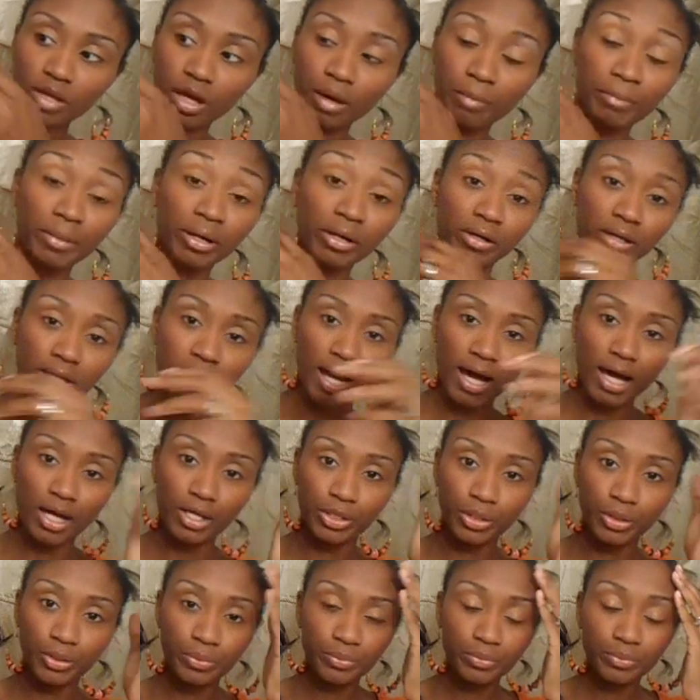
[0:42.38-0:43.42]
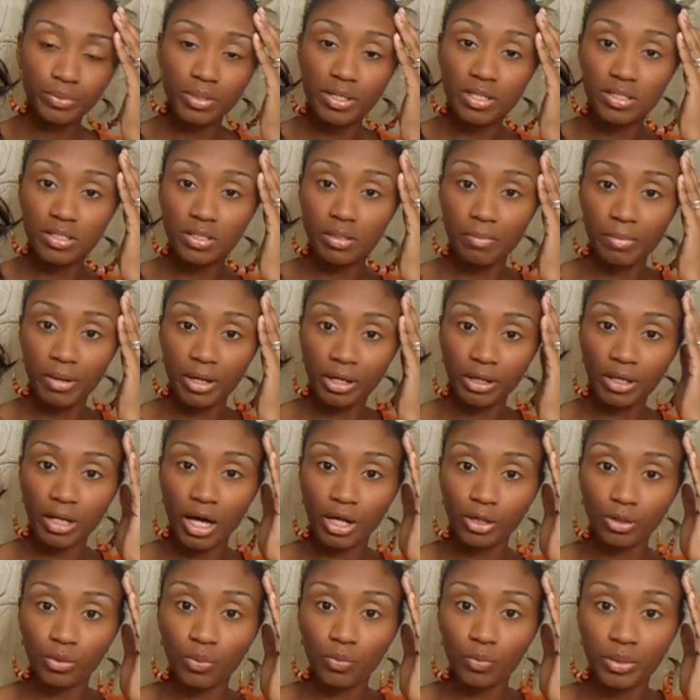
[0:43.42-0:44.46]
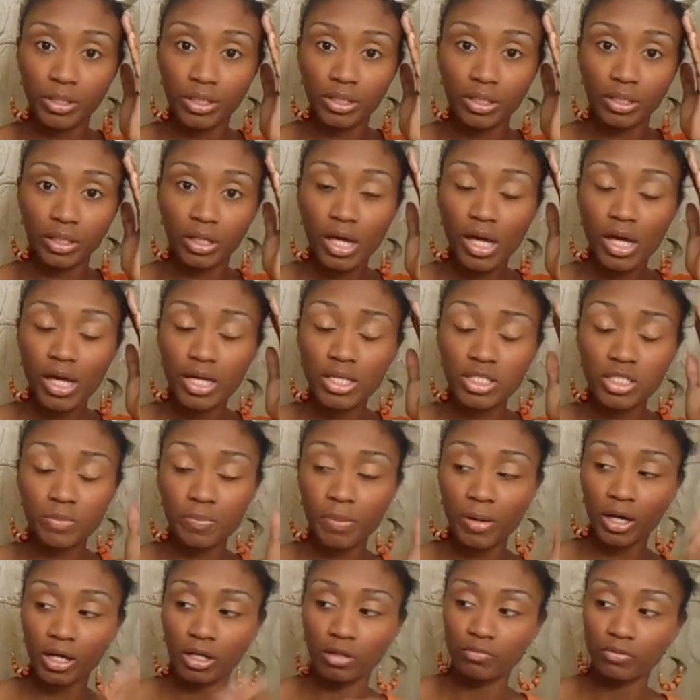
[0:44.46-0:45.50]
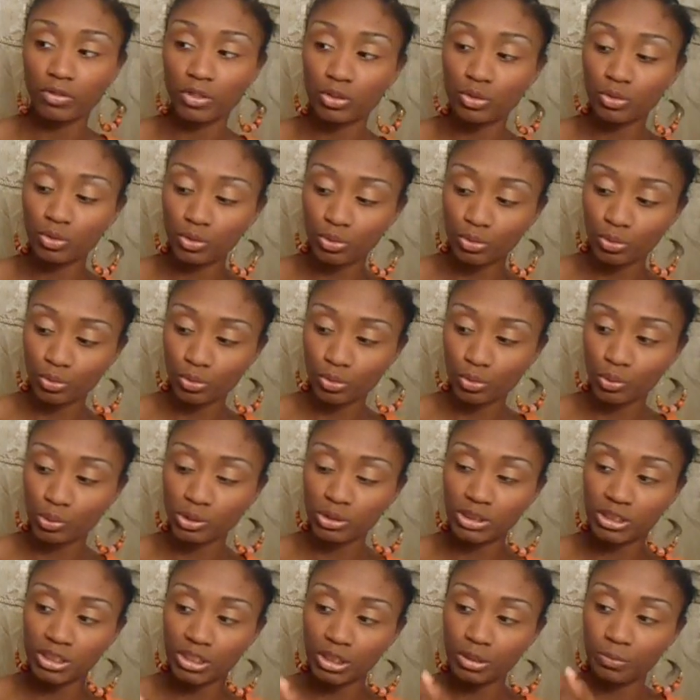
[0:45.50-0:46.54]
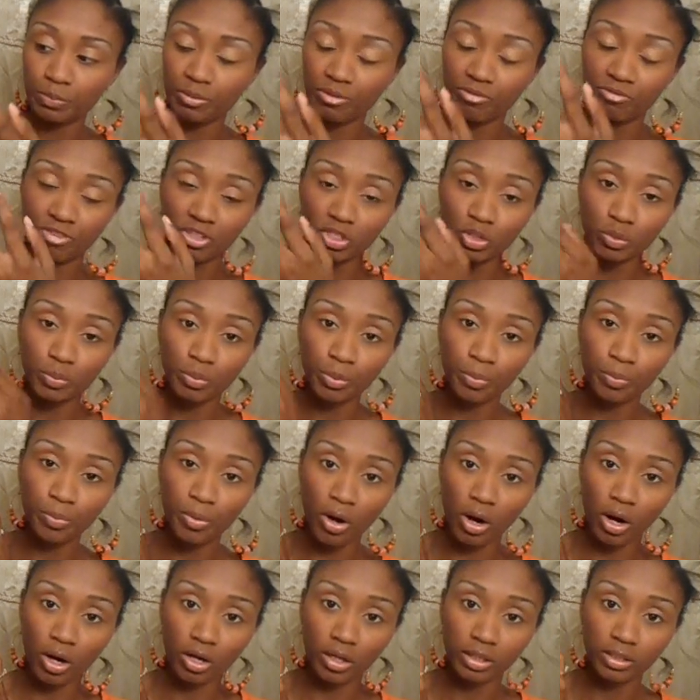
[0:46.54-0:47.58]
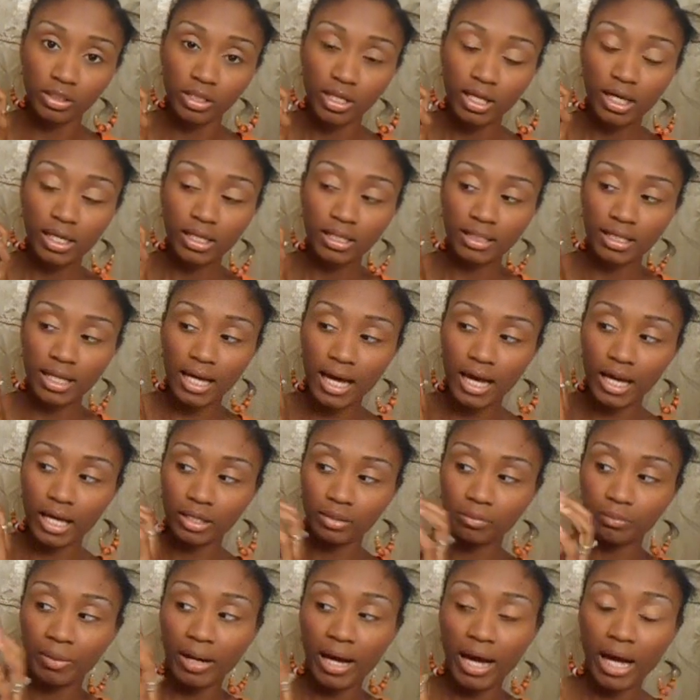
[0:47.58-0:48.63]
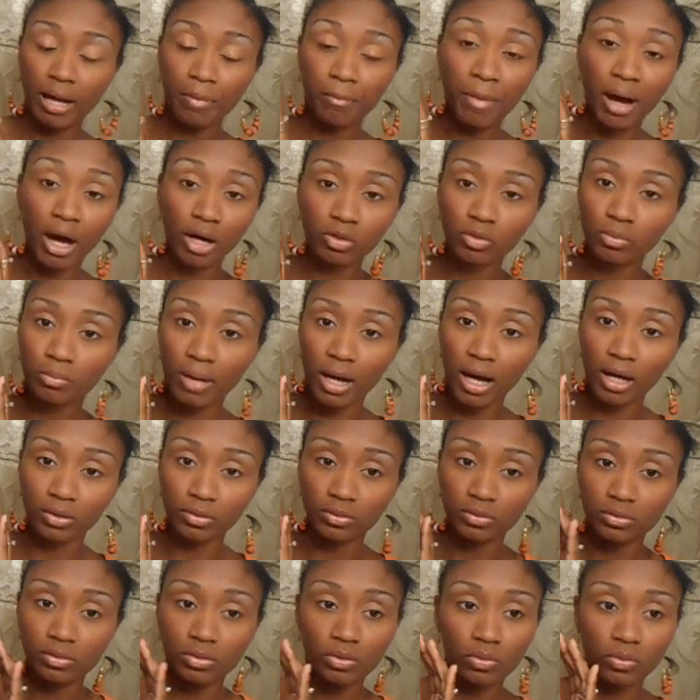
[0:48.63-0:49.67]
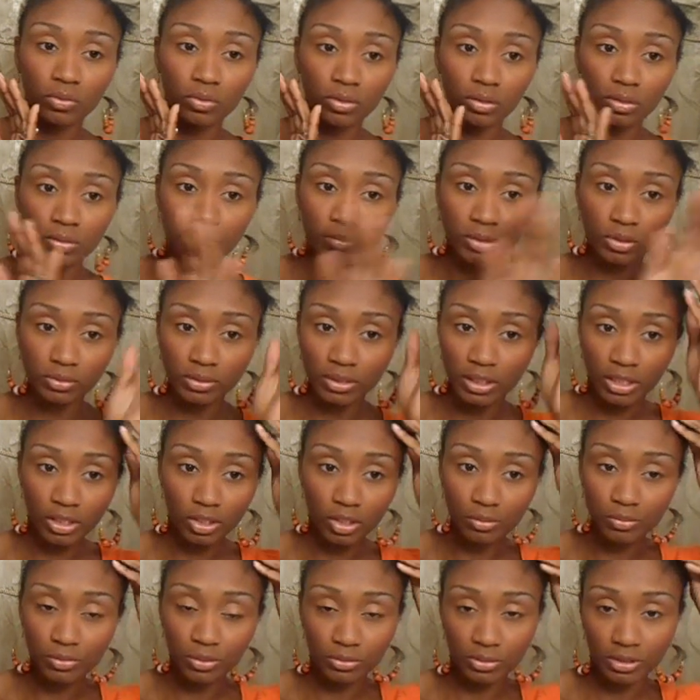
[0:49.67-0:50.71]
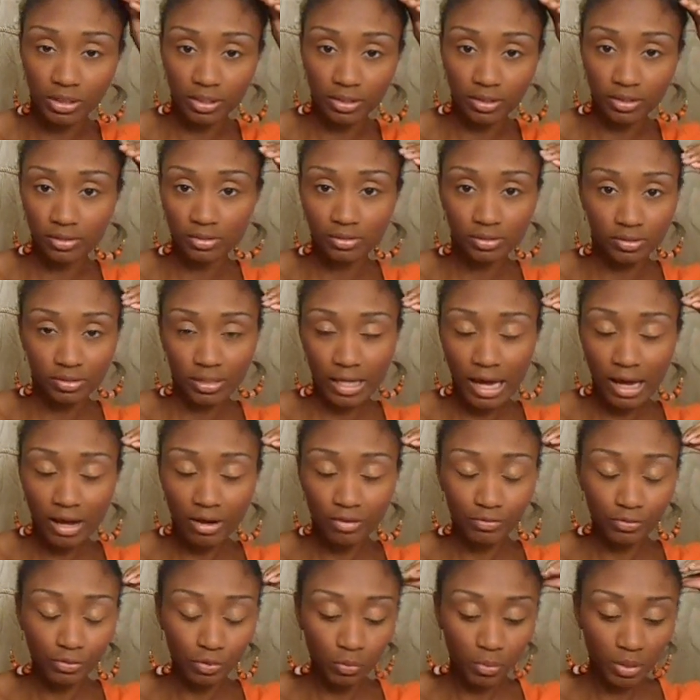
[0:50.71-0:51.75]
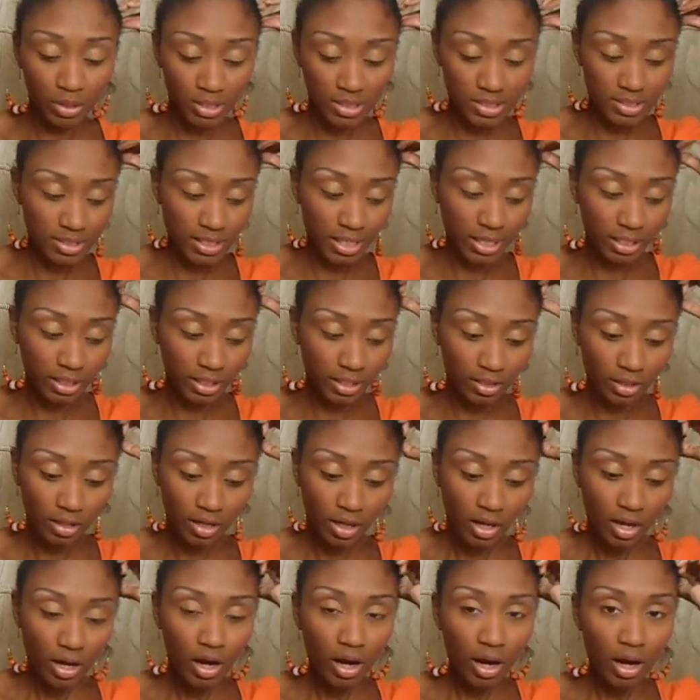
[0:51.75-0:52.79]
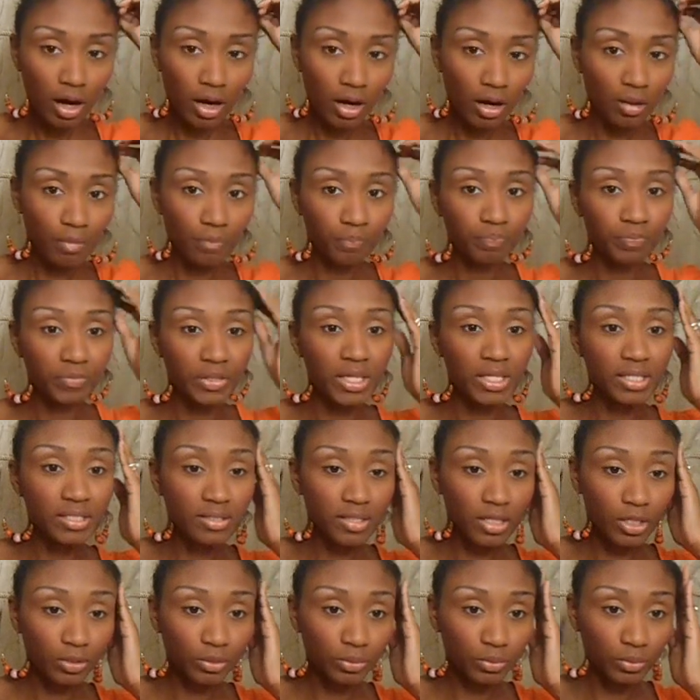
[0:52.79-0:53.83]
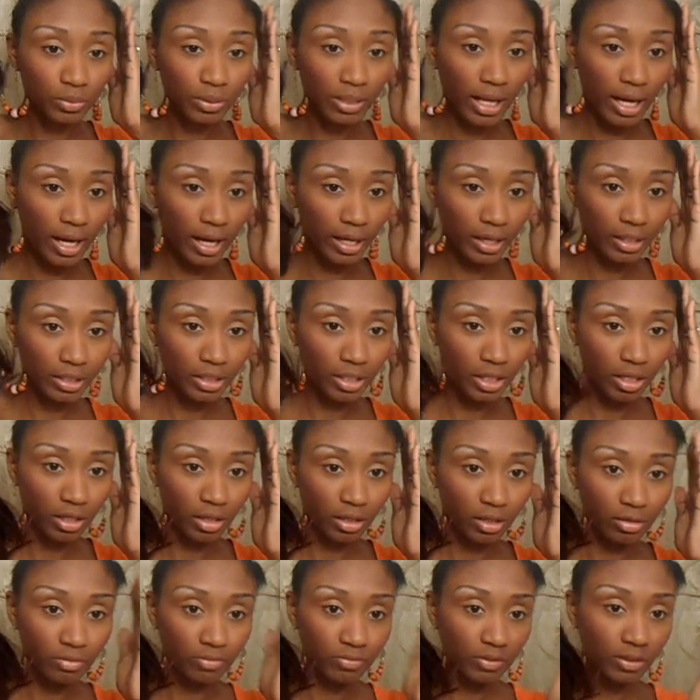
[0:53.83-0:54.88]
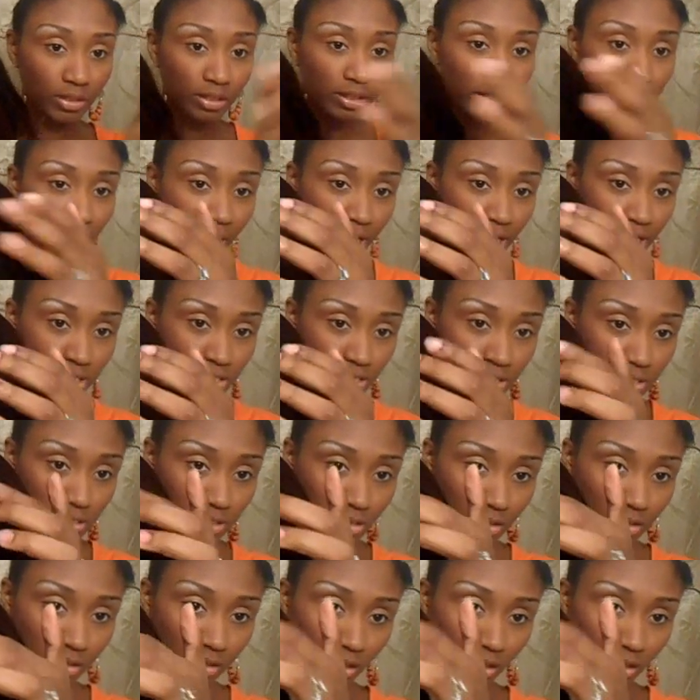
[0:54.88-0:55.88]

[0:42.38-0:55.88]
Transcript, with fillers: Americano. It's an Americano wig. It's a part of the new Deep Invisible Part line by Model Model or Model Model, however you want to say it. It's their new line of lace